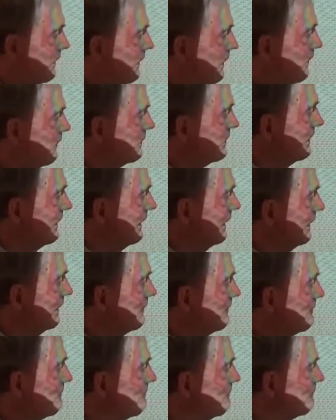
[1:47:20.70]
Okay,
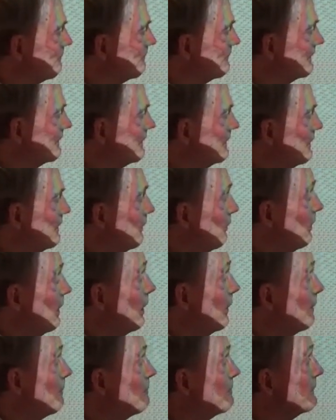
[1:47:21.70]

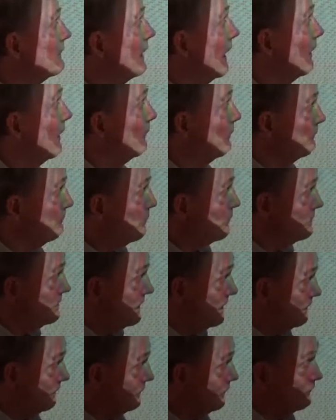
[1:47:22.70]
well, I would point
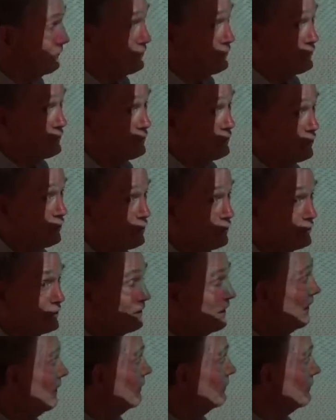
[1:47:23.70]
out that this sort of
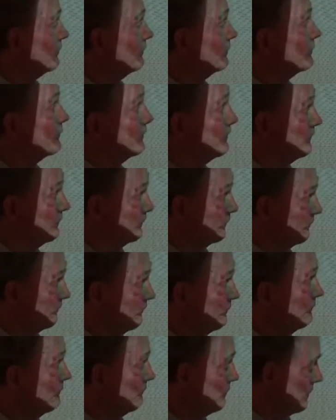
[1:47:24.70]
analysis is
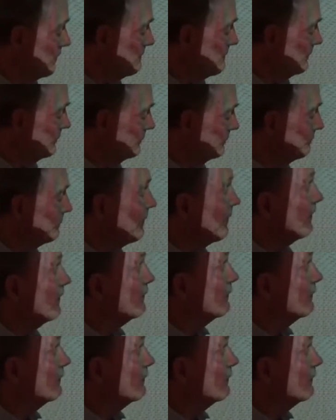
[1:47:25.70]
very much a part